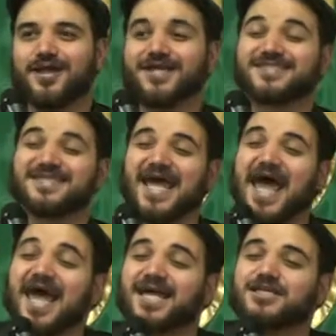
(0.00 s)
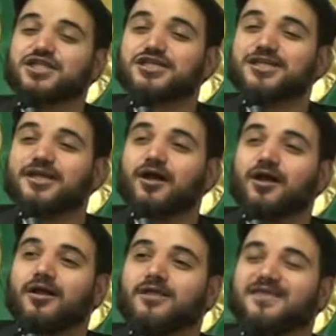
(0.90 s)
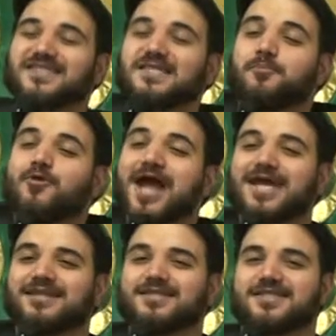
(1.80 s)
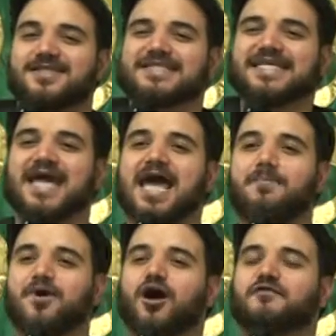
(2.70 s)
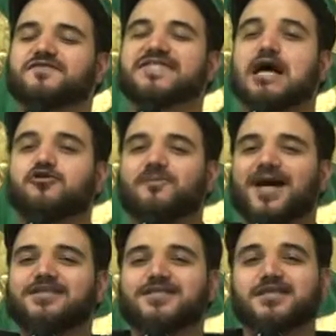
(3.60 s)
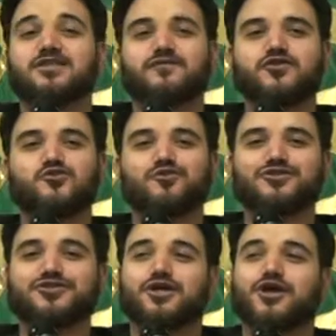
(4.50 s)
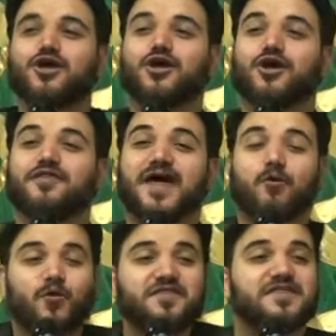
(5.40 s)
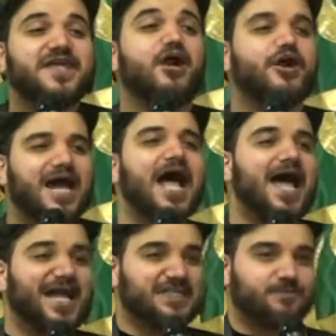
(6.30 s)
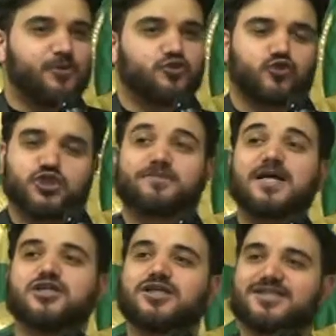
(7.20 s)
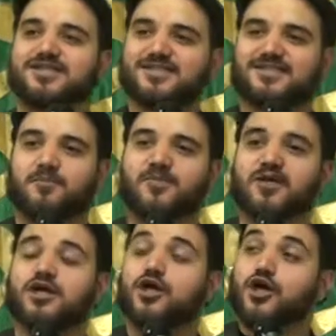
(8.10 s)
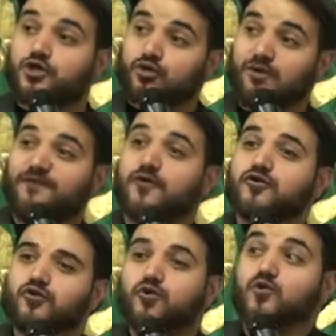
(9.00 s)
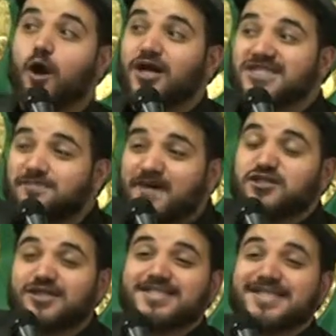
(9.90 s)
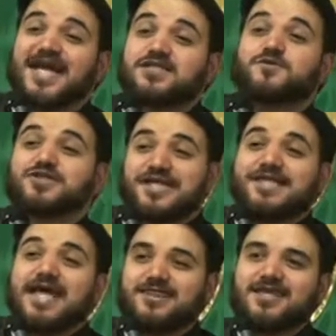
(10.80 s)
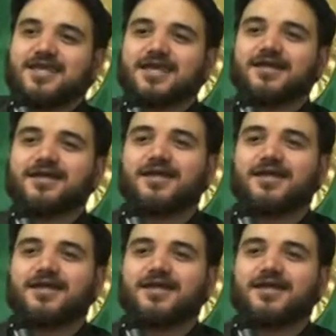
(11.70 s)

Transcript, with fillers: It's the action, it's the practice, it's the habit of sound minded individuals that when they are not experts or specialists in something, to refer to those who are specialists and experts in that thing.